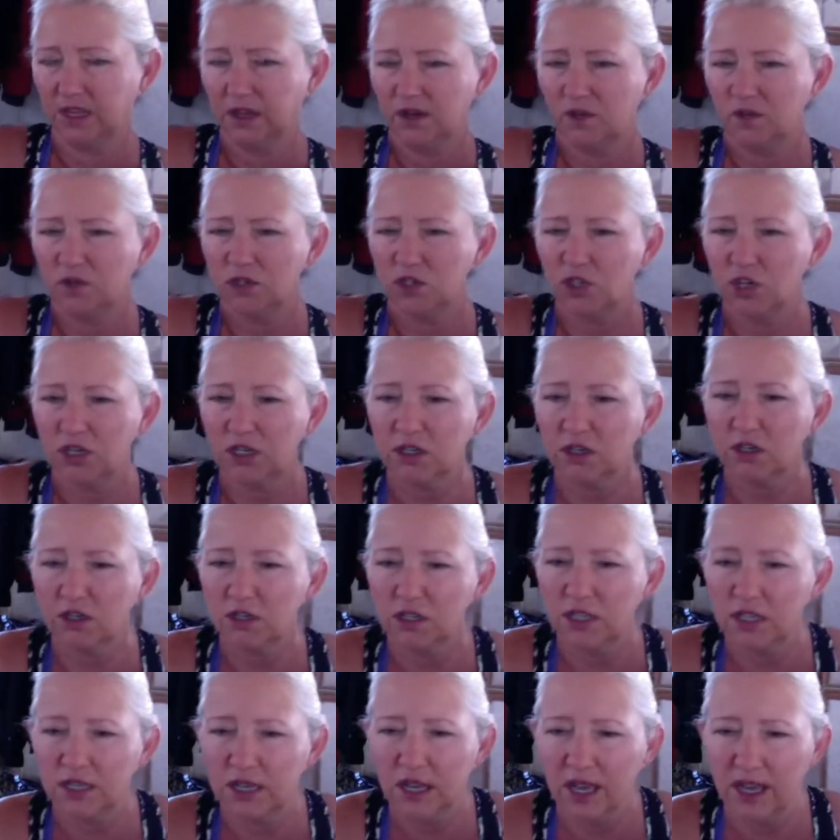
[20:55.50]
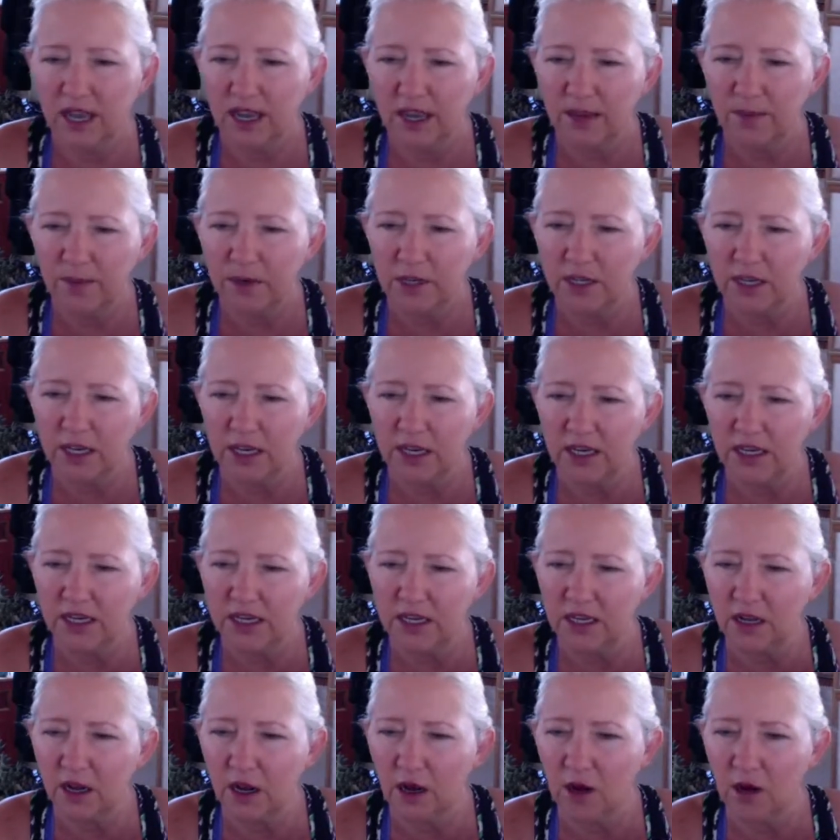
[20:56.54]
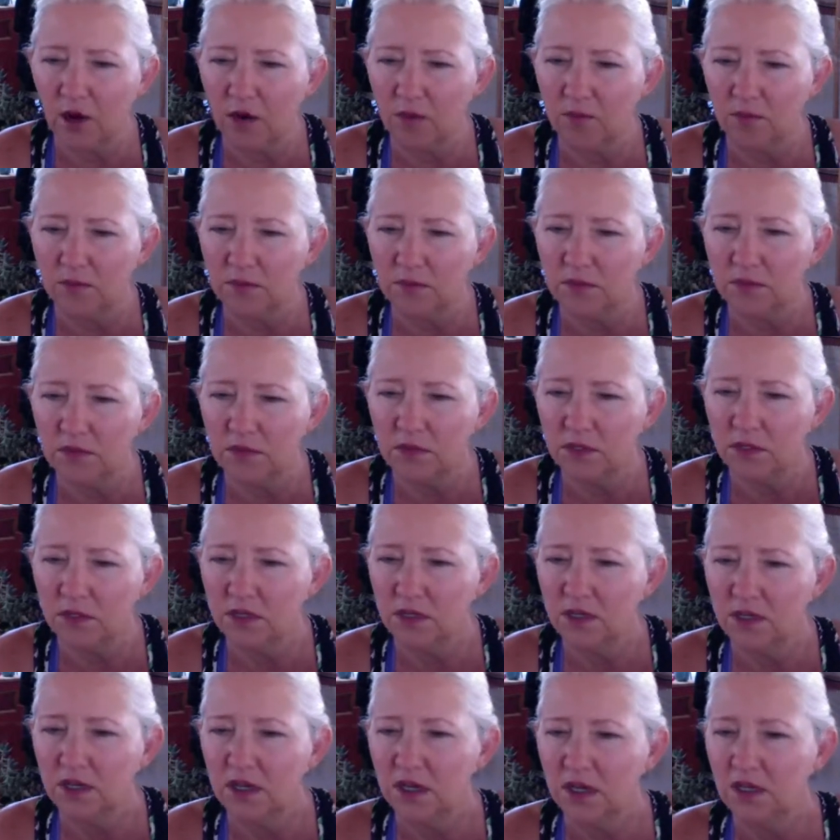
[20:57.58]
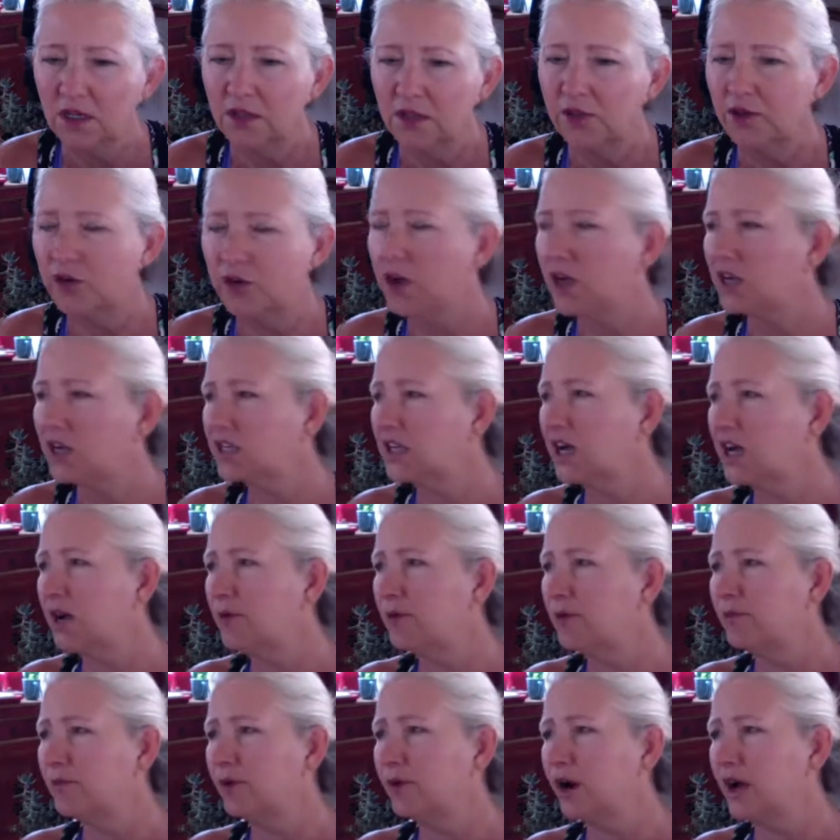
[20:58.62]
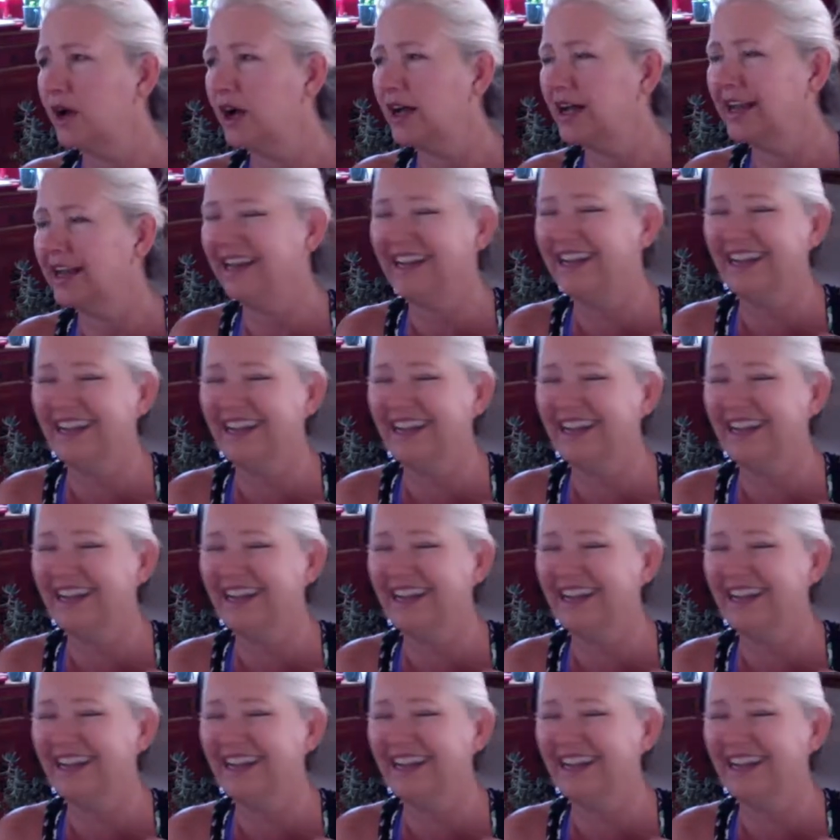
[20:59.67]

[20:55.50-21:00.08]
Wish I could today, but got to get home. They're not coming, Brian.